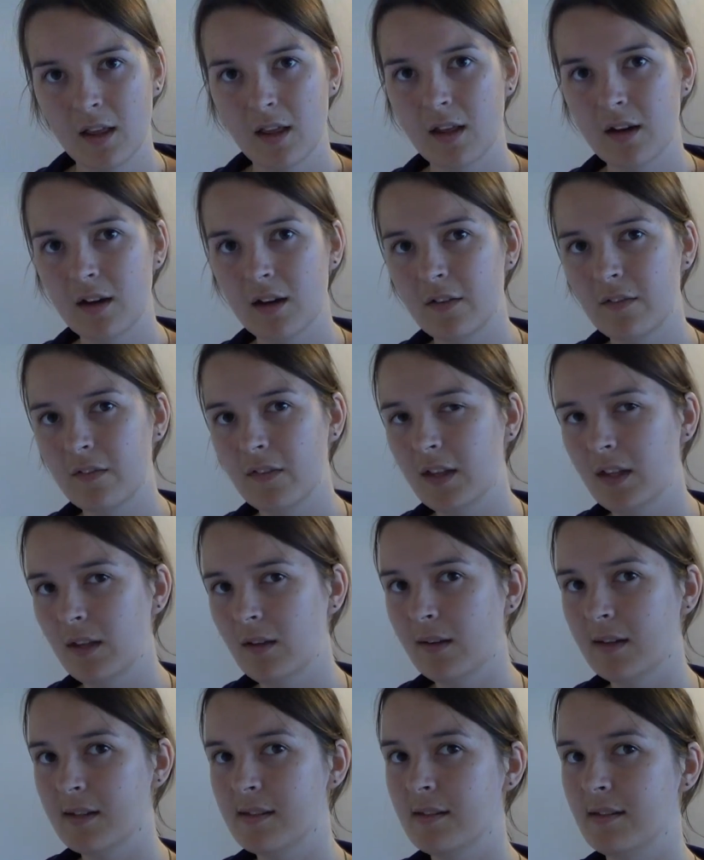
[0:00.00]
Another thing
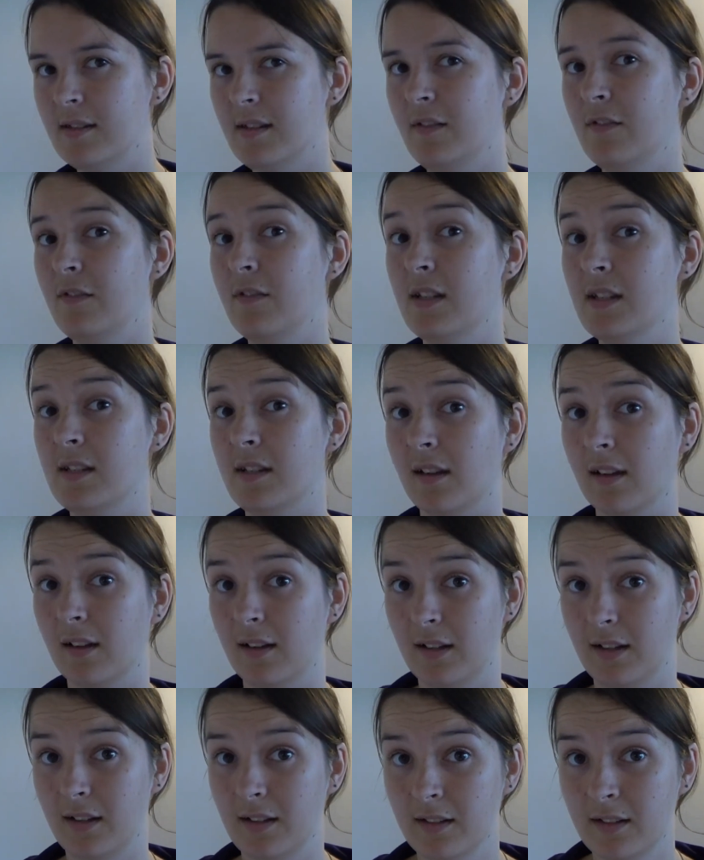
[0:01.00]
you can see
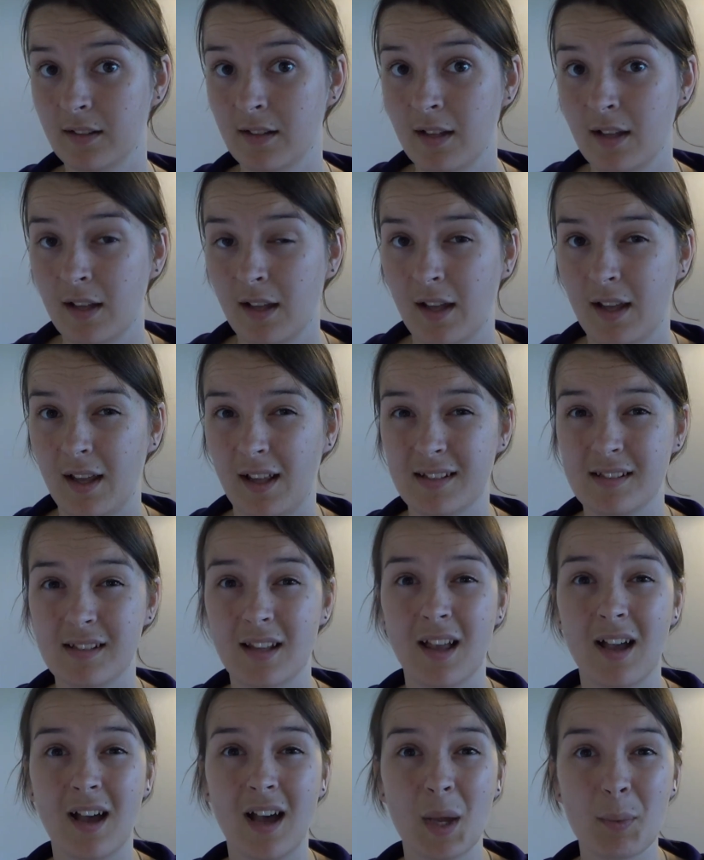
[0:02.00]
physically is
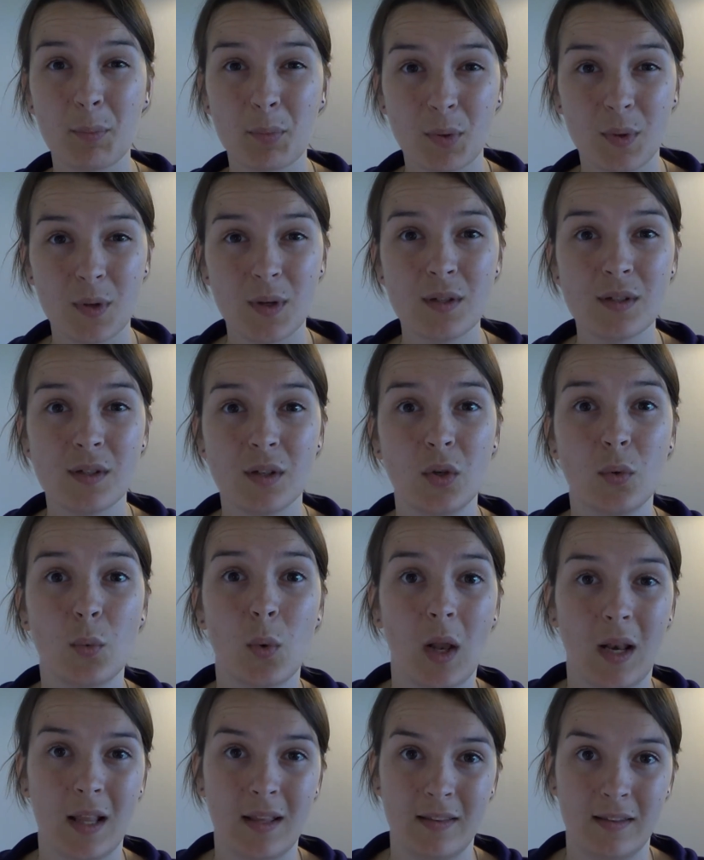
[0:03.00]
the high production
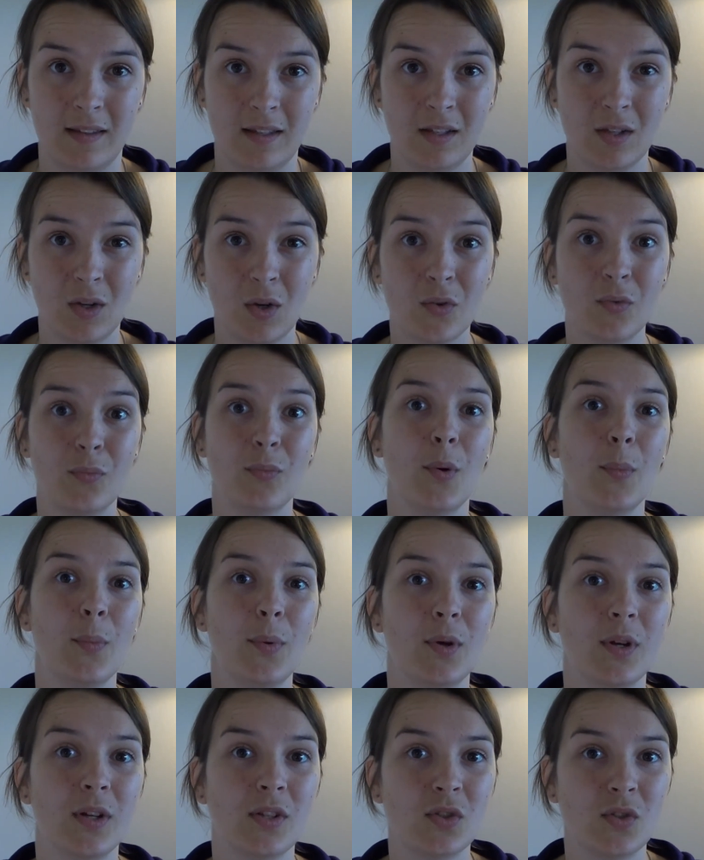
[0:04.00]
quality of
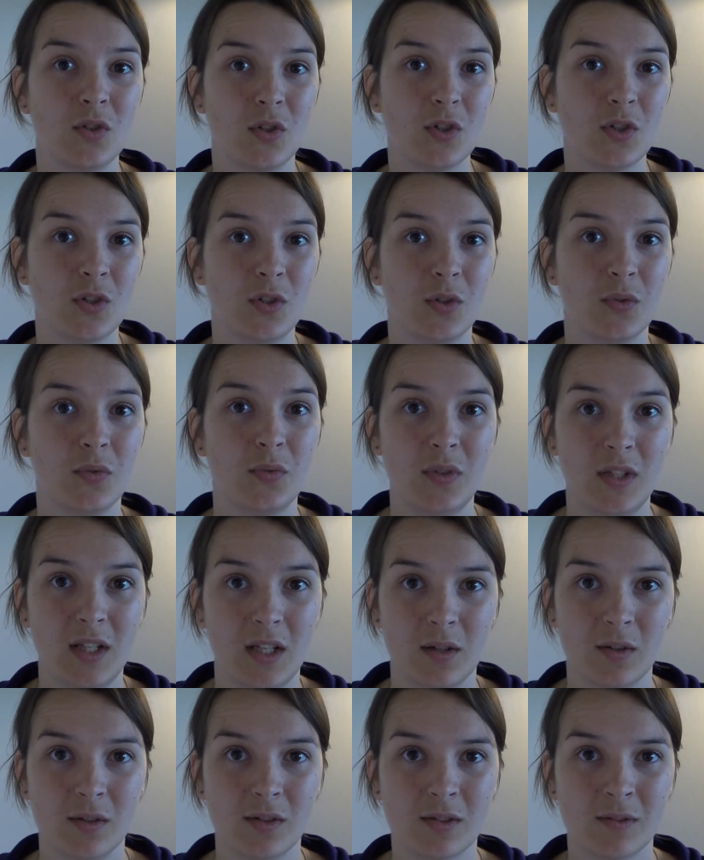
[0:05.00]
popular instructional
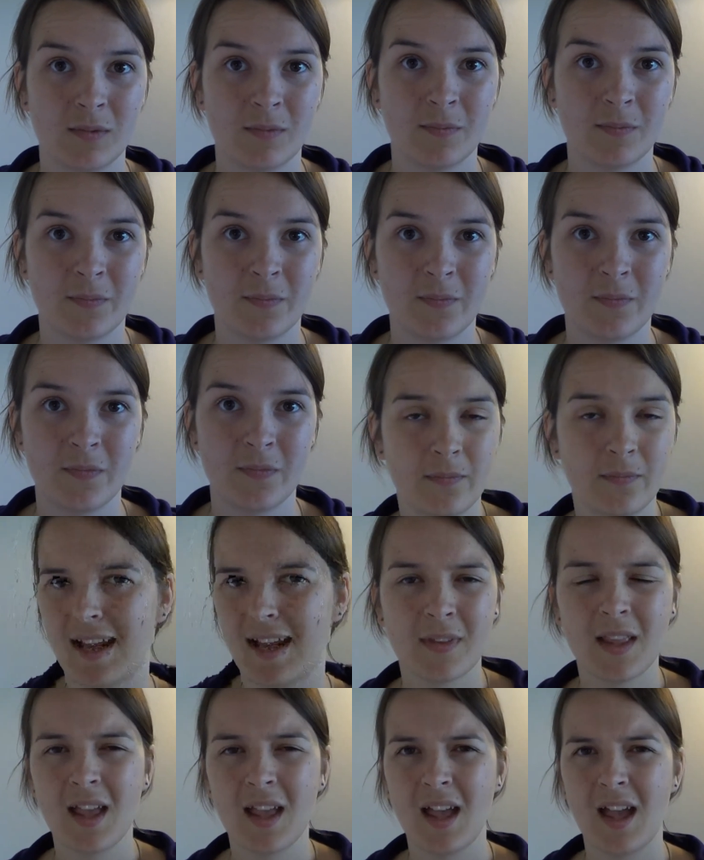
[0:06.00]
videos.
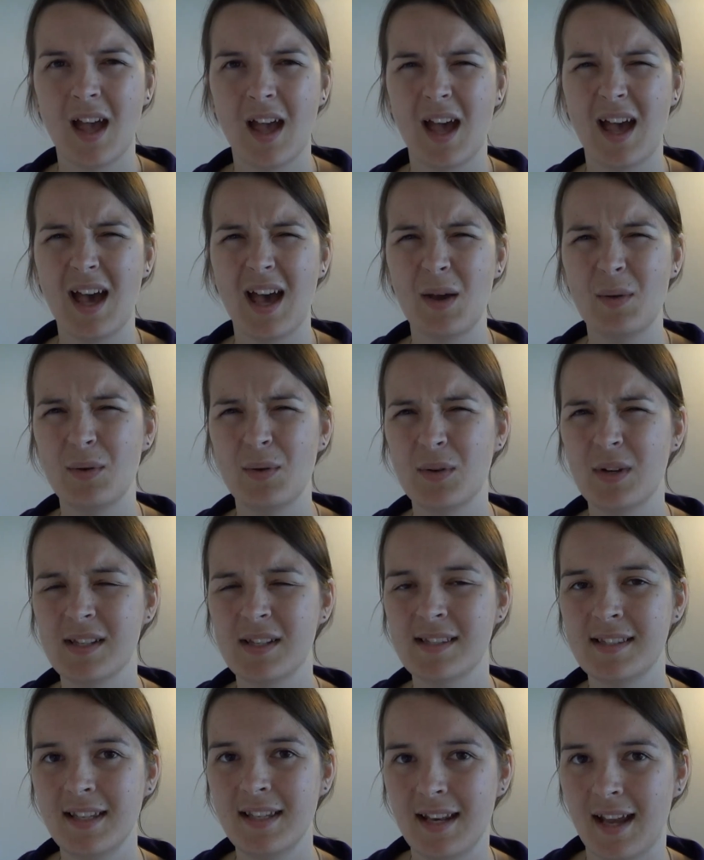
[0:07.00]
How do I
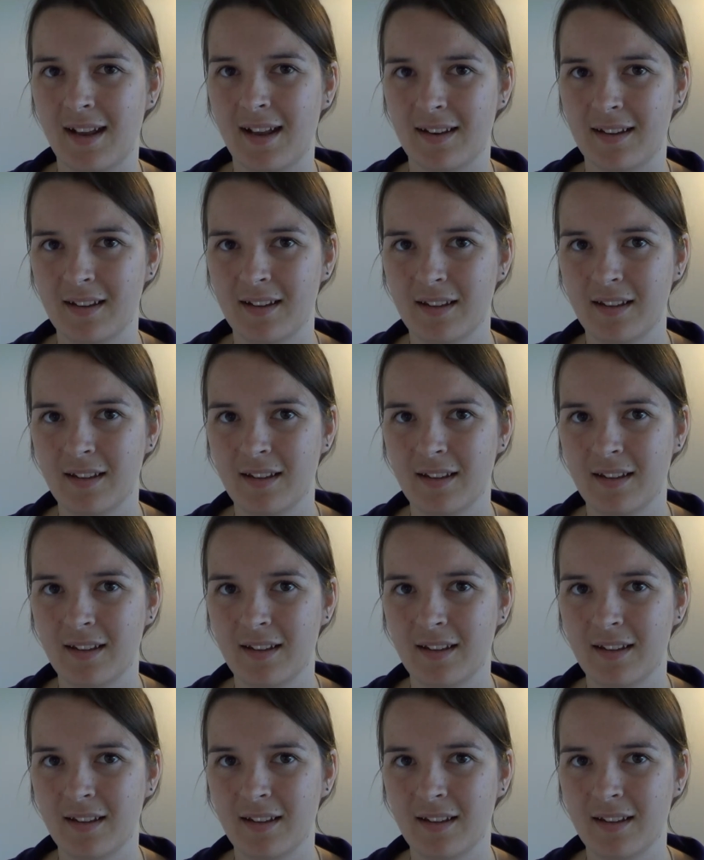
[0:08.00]
see that?